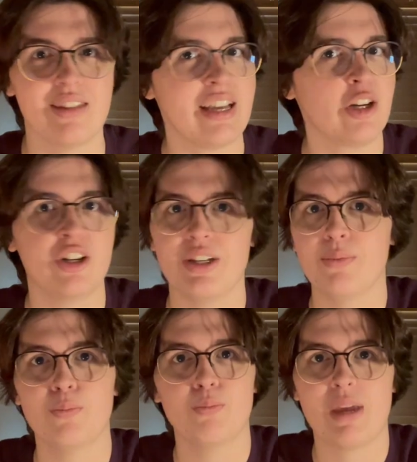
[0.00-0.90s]
they
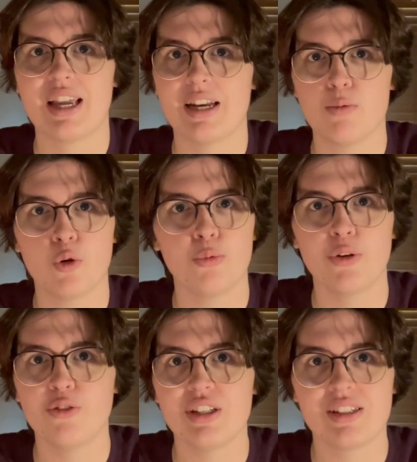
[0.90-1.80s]
couldn't make any more
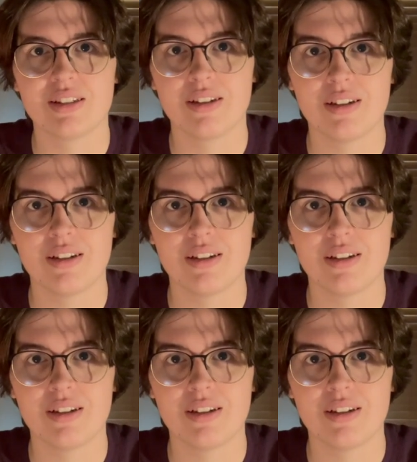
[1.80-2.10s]
movies.